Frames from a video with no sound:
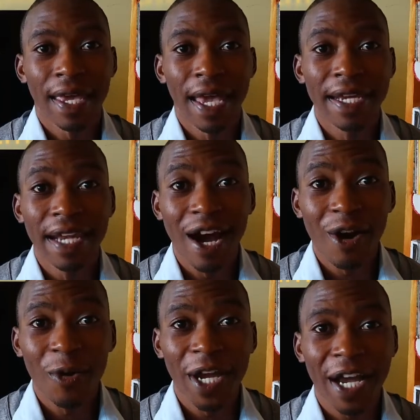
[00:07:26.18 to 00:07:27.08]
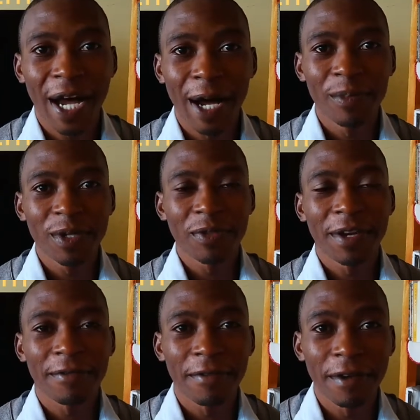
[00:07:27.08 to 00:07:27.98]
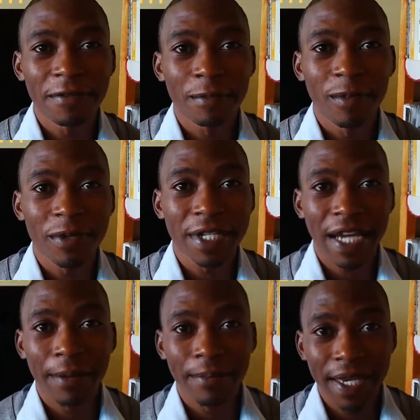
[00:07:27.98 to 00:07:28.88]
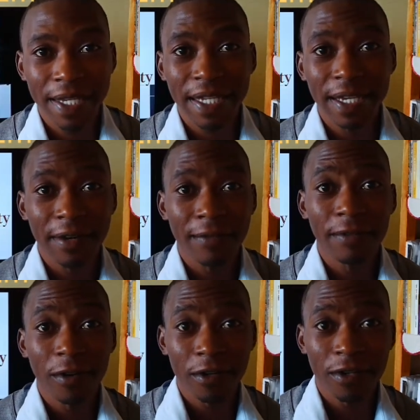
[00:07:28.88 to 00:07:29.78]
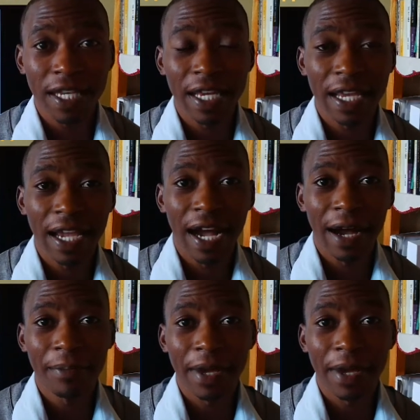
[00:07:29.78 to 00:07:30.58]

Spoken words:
And now we come to the fifth most amazing photo selling app,